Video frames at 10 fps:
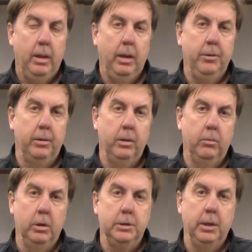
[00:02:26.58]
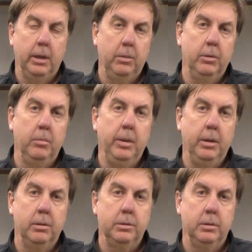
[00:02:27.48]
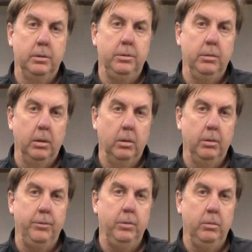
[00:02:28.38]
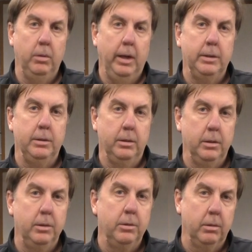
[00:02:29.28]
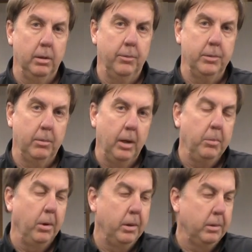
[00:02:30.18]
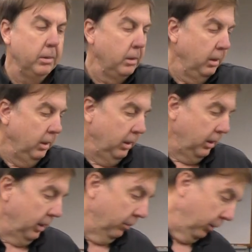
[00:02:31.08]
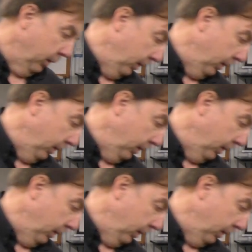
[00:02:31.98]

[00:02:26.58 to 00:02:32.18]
and you're going to want to check it with a meter so that you know if you actually did turn off the right breaker. And we're